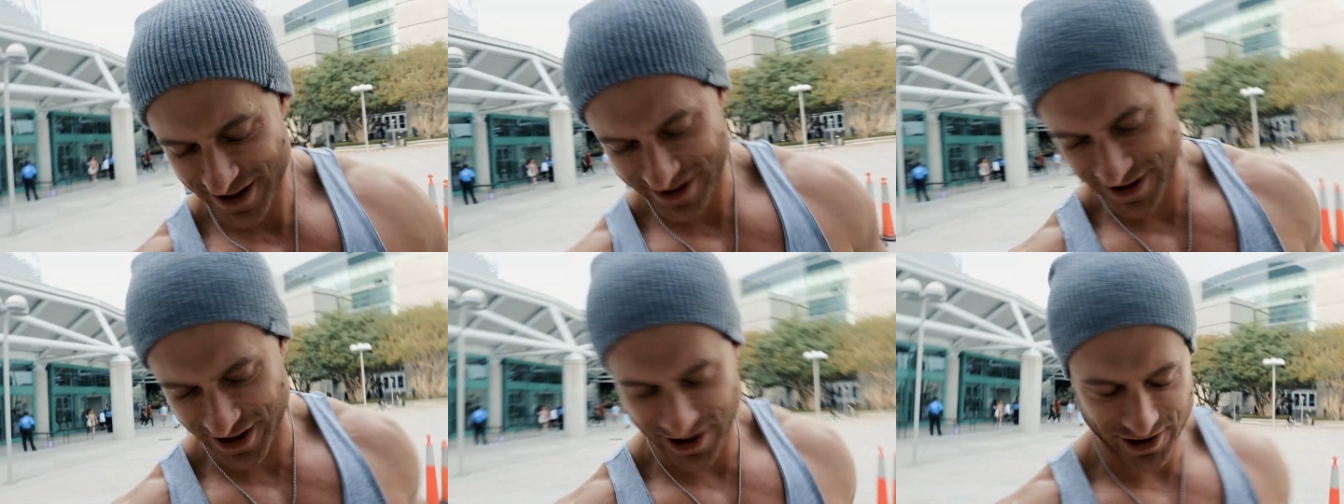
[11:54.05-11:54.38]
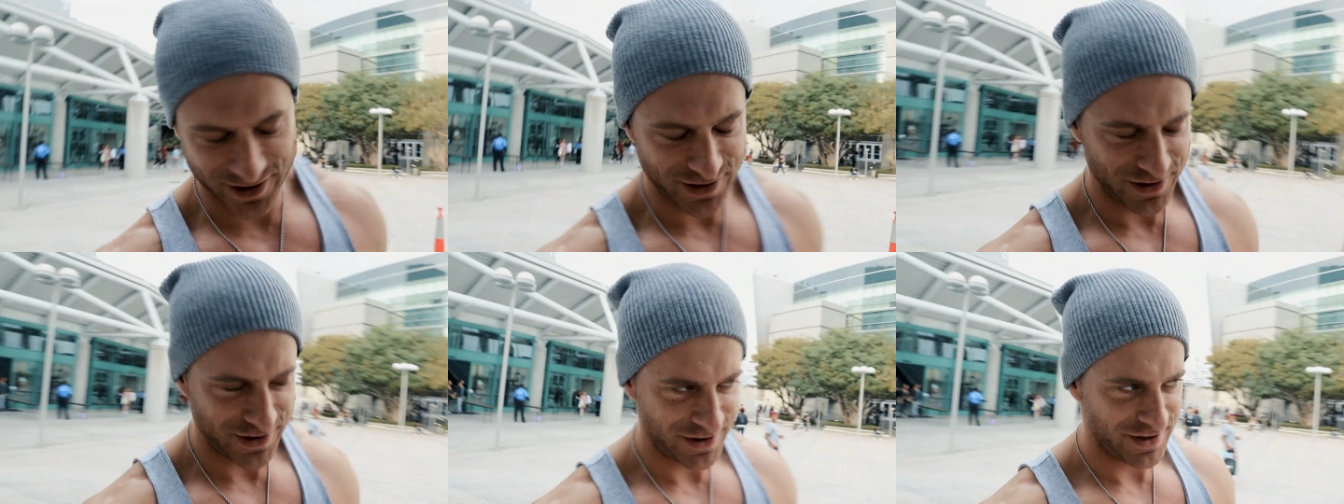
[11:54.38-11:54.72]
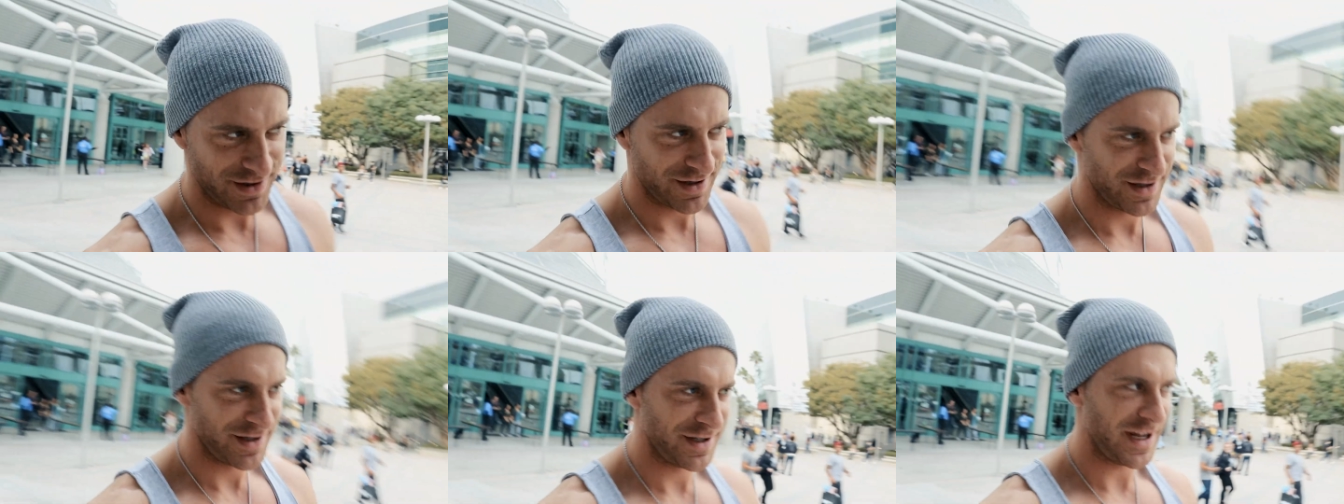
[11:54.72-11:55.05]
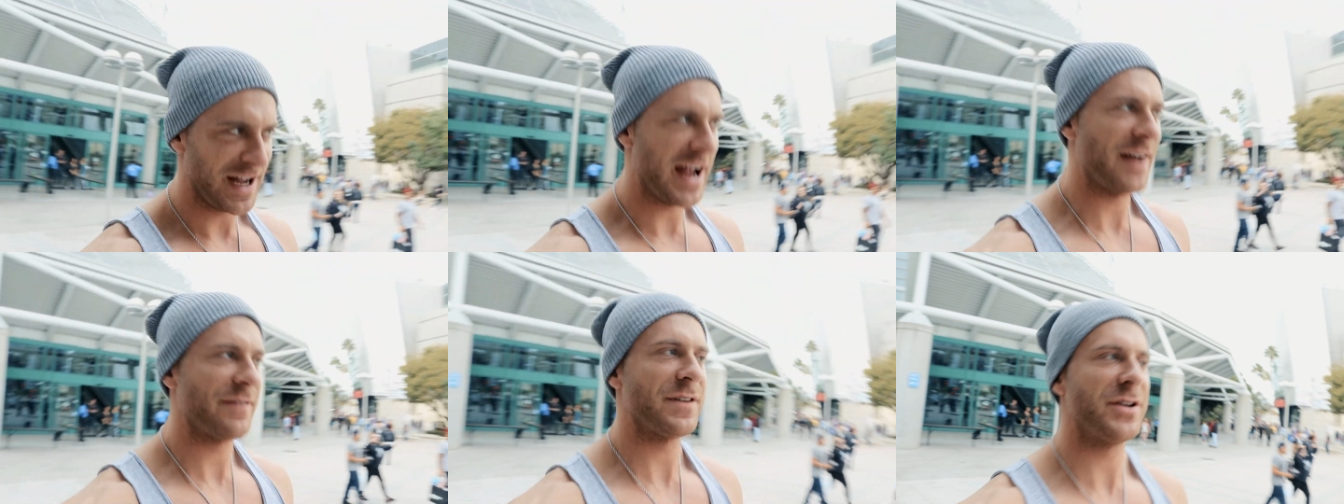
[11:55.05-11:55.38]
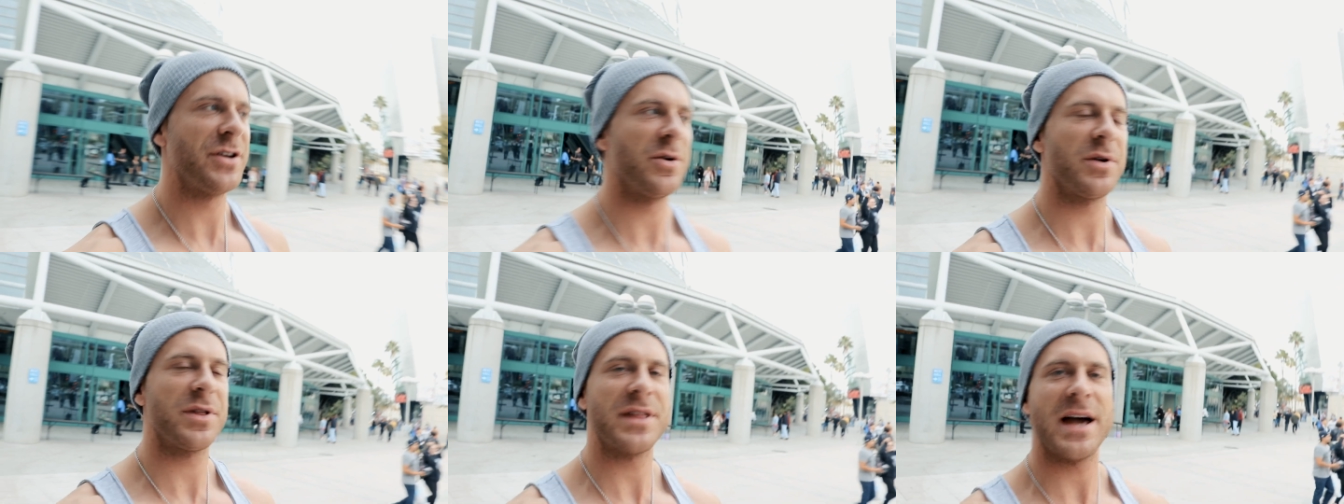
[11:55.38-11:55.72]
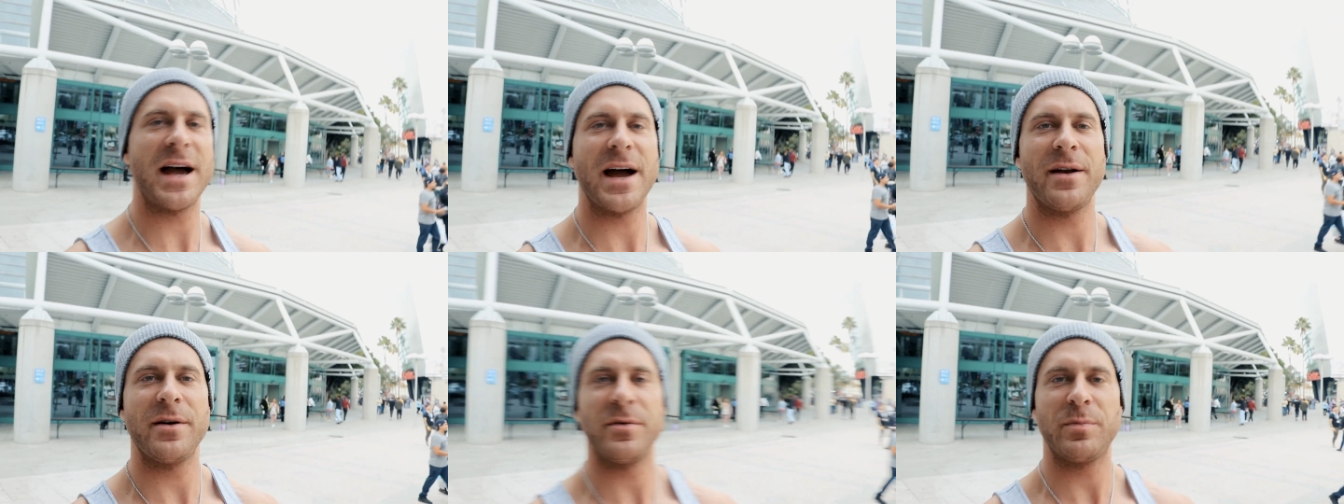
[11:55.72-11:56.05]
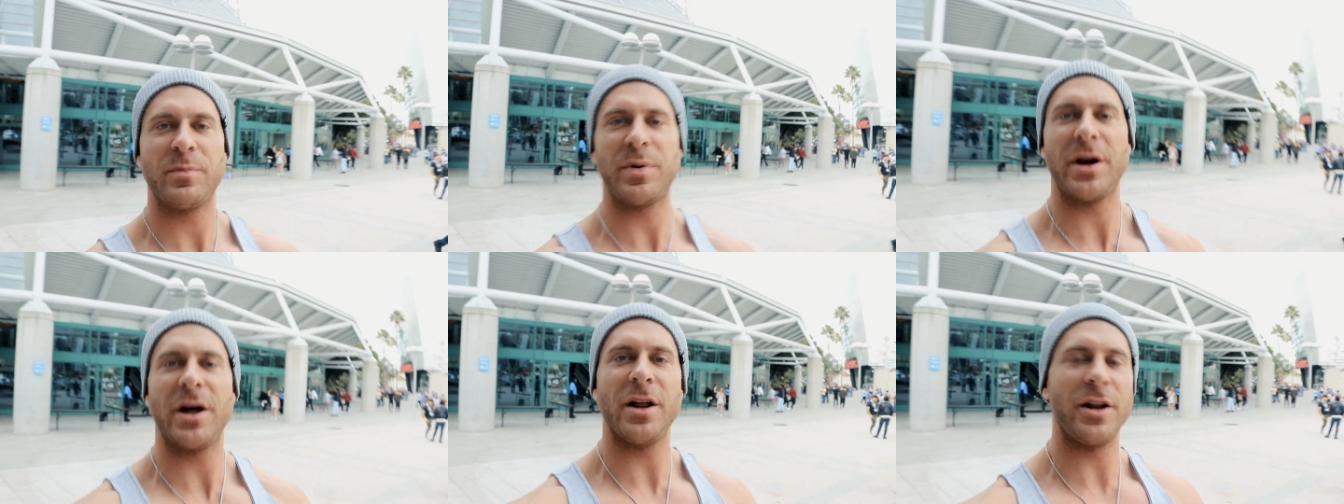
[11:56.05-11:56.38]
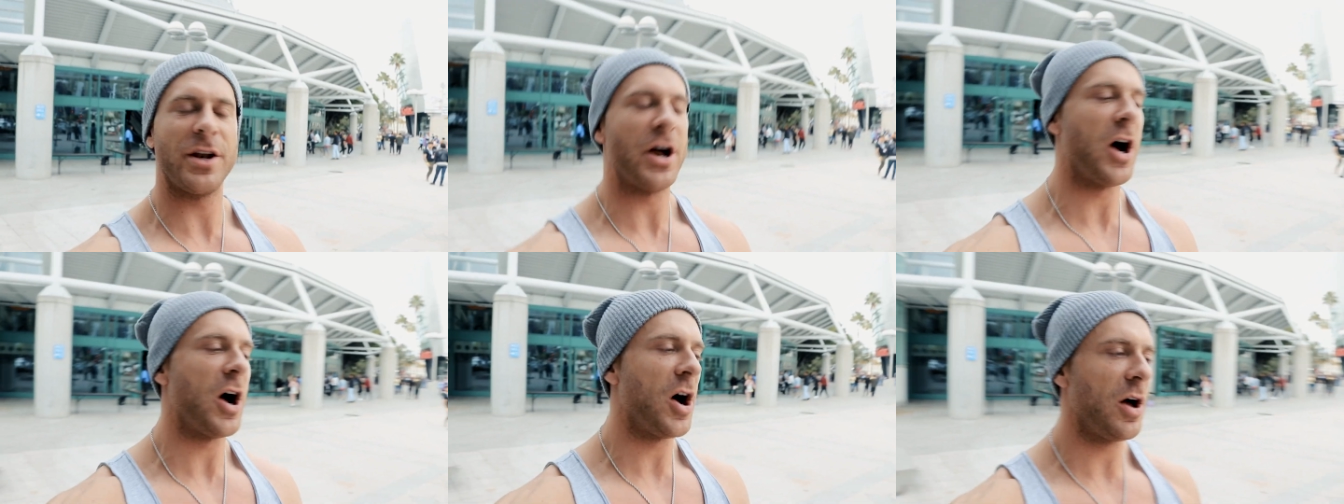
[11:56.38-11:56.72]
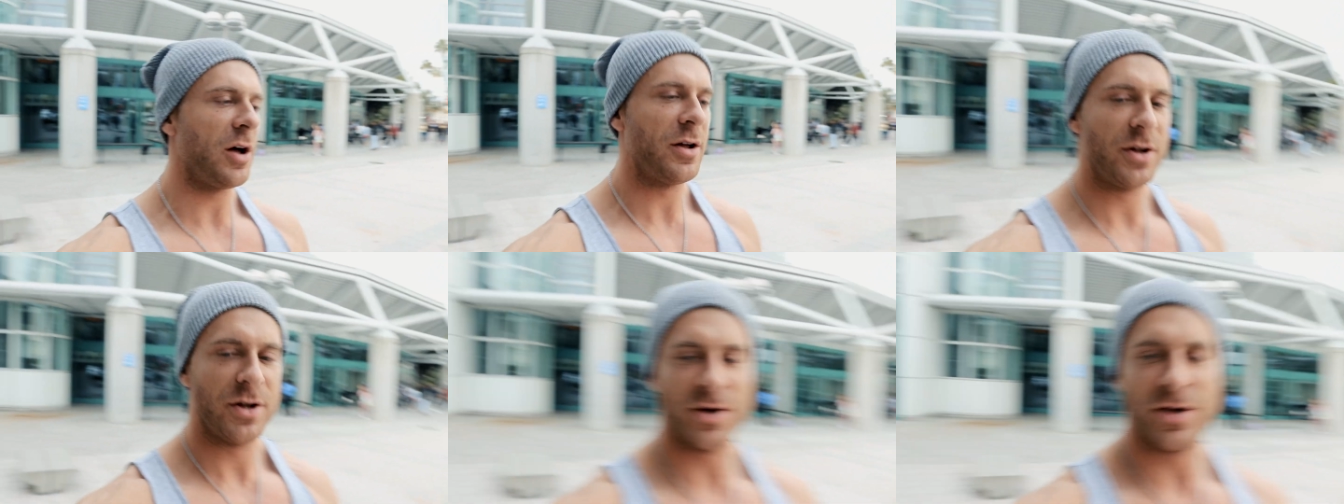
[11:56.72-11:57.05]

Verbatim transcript: So I have to deal with that. But all in all,